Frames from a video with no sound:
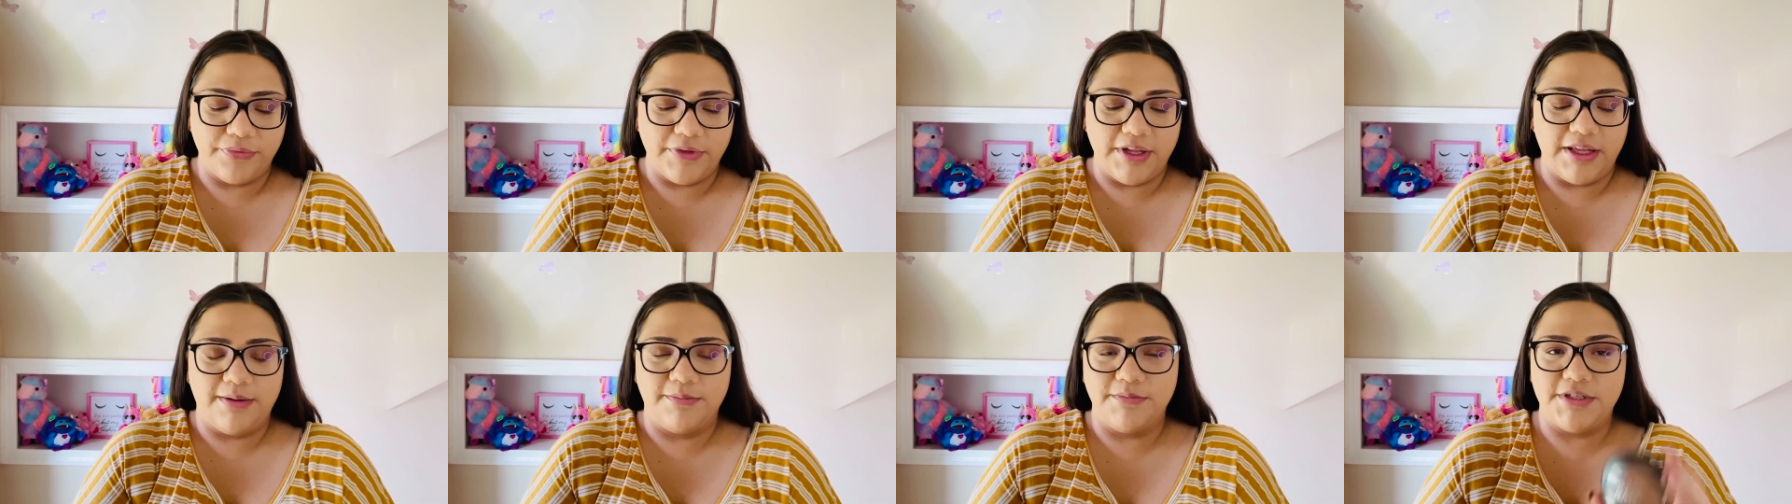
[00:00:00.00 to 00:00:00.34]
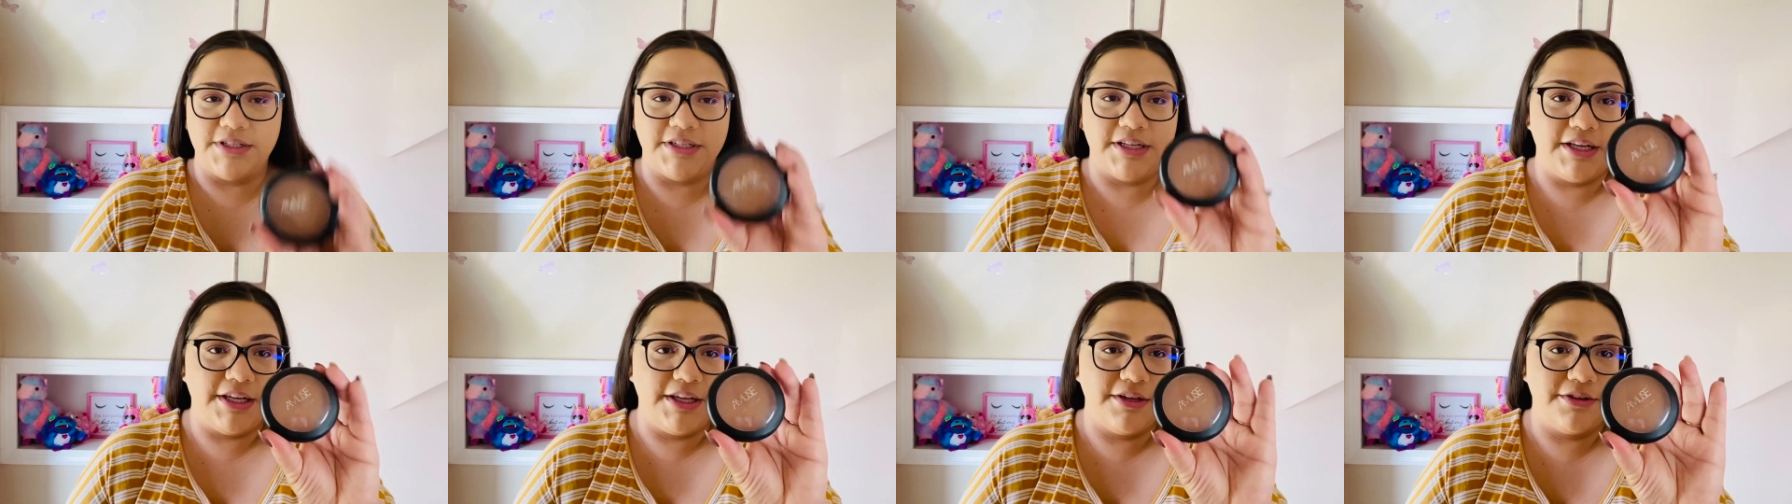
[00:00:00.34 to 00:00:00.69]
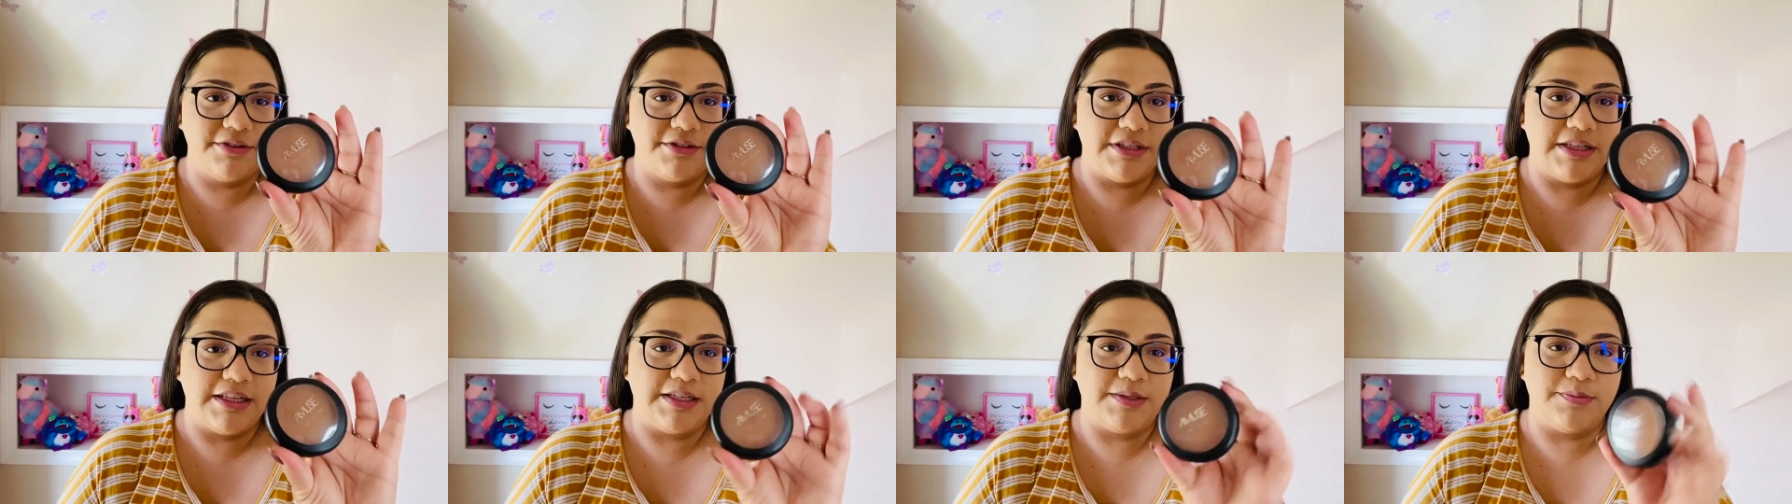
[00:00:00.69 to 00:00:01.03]
I'm just gonna
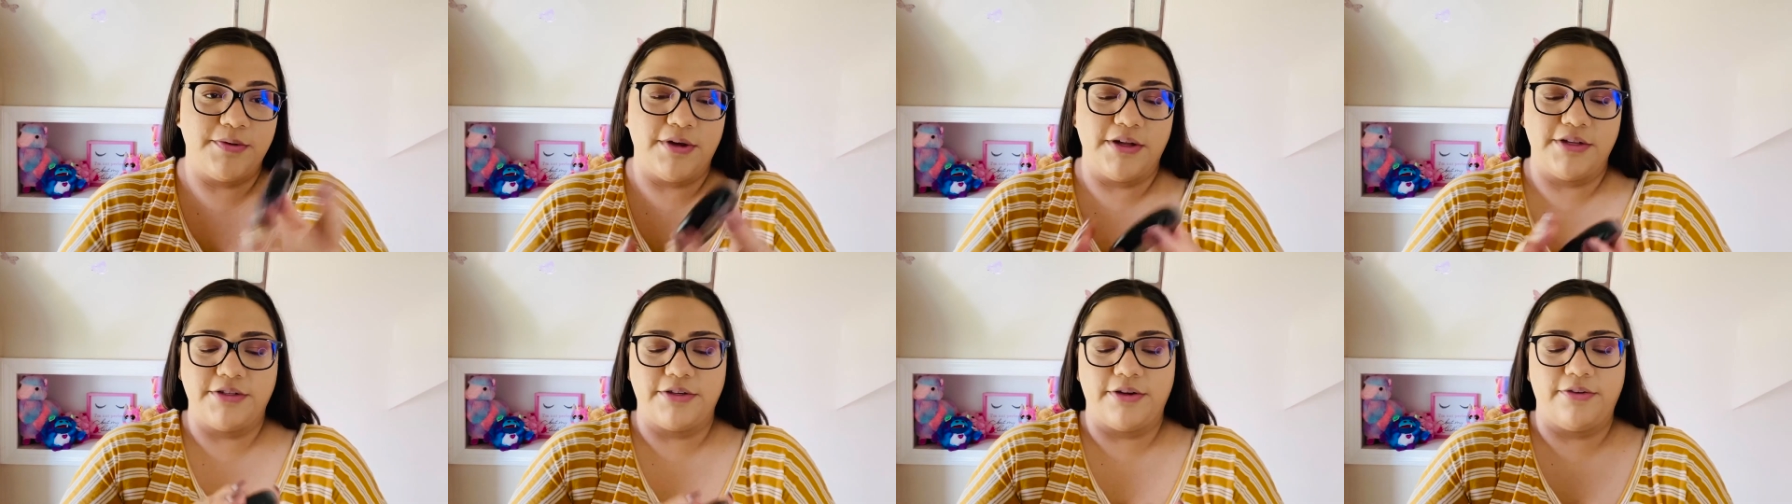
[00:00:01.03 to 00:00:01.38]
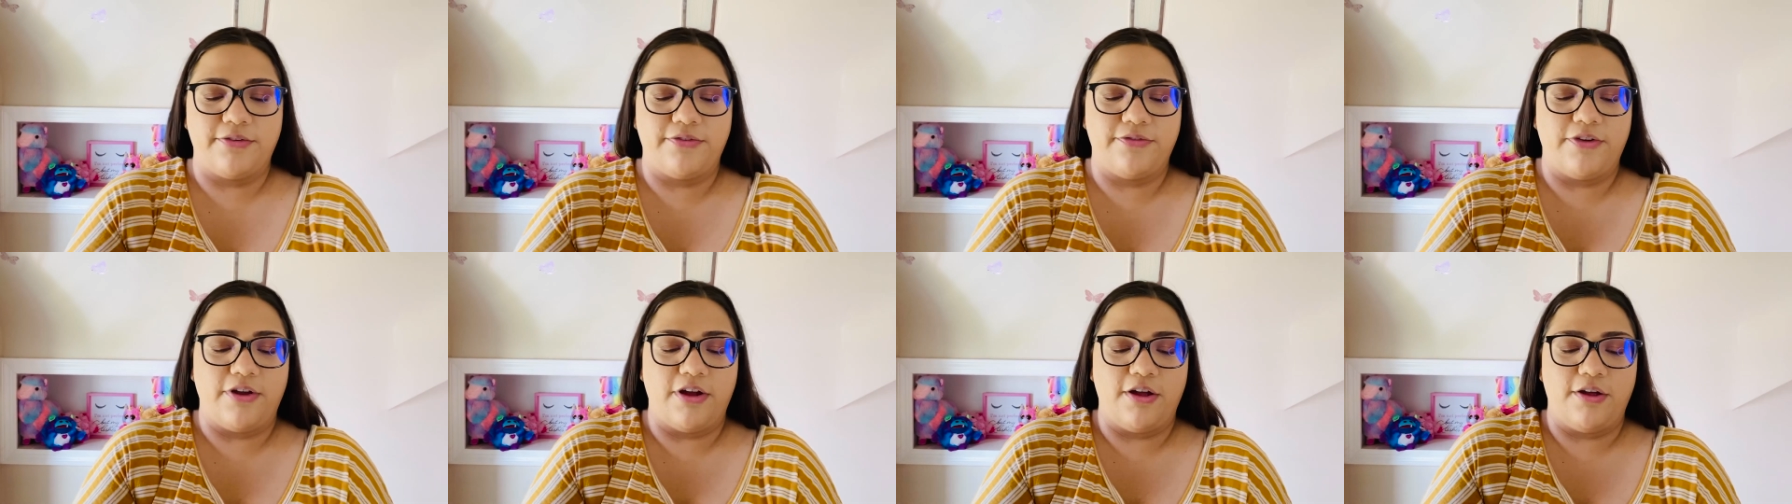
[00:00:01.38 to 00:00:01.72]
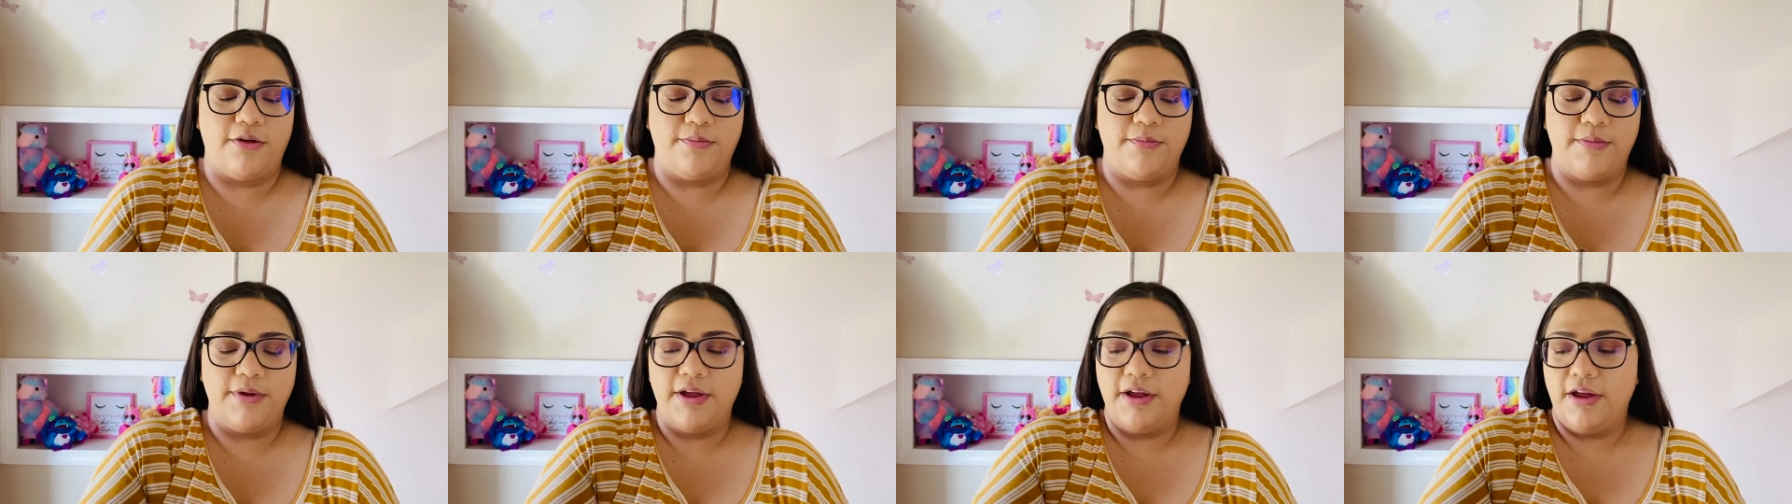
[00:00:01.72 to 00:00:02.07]
use this bronzer
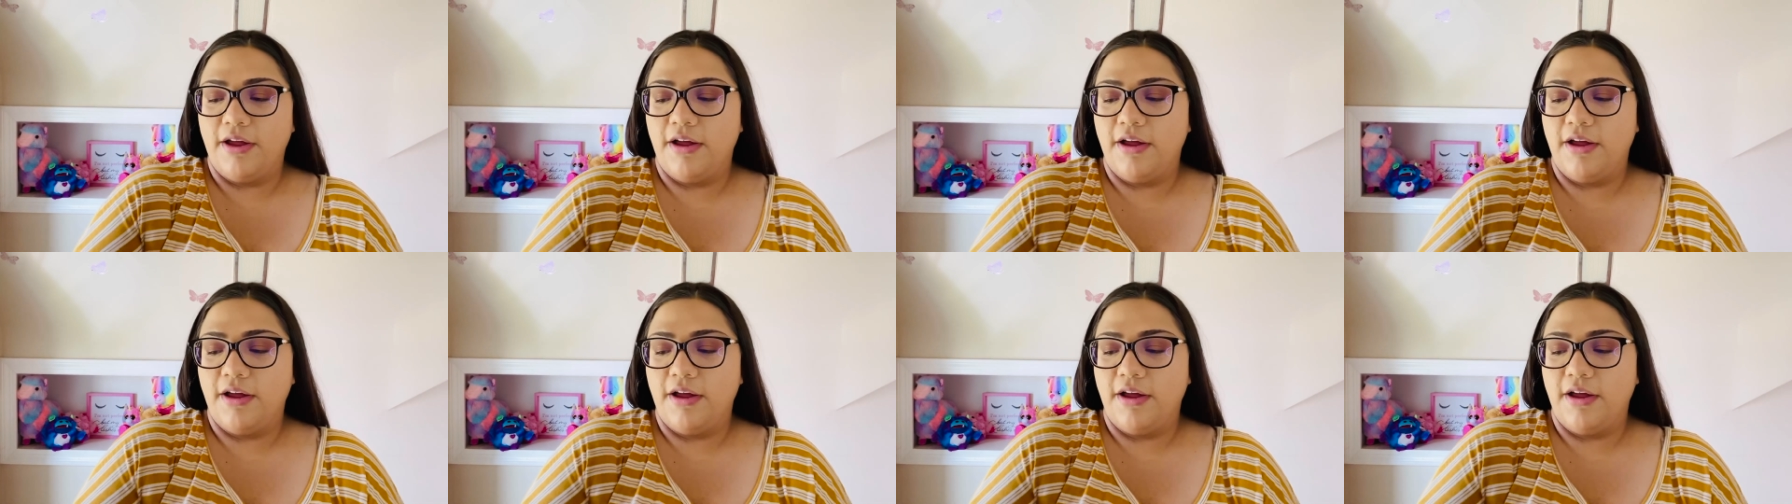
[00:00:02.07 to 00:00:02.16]
from